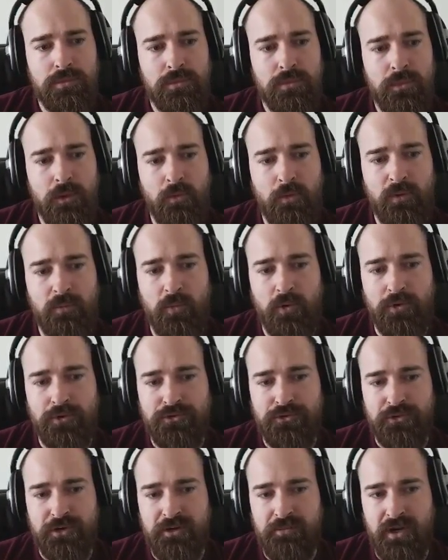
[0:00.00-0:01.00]
I want more
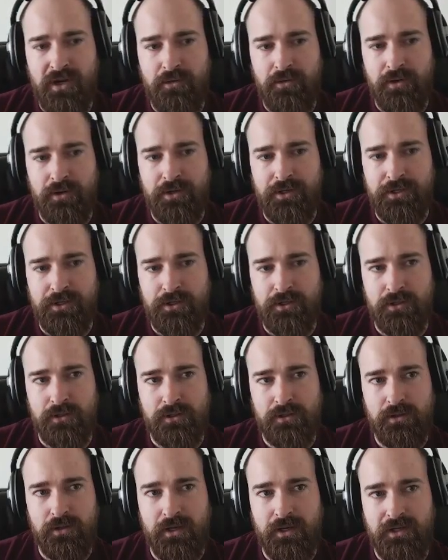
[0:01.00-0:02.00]
trade power here.
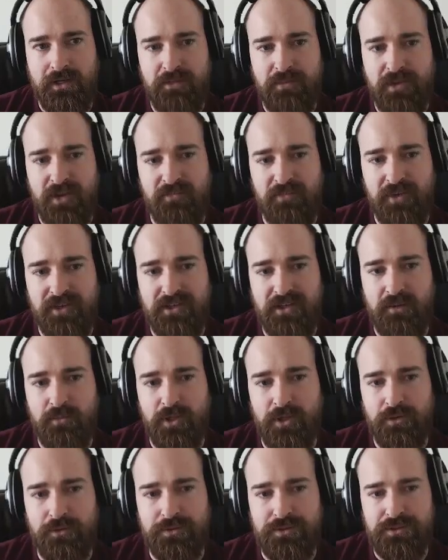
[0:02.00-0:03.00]
I need to pay off my damn
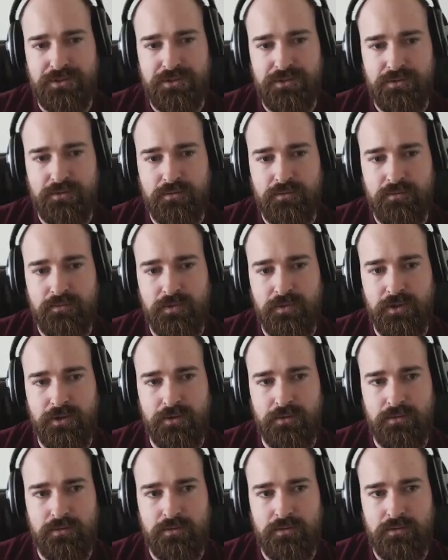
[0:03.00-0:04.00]
loans,
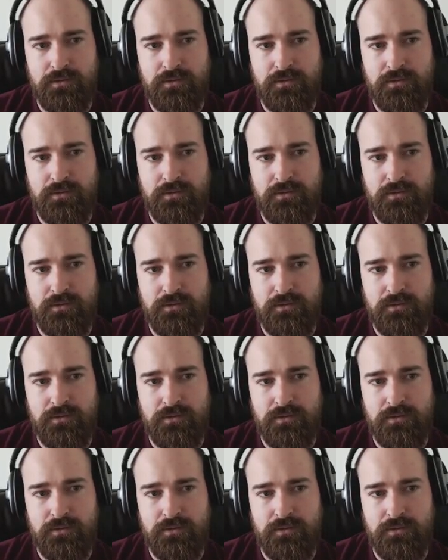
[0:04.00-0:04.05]
though.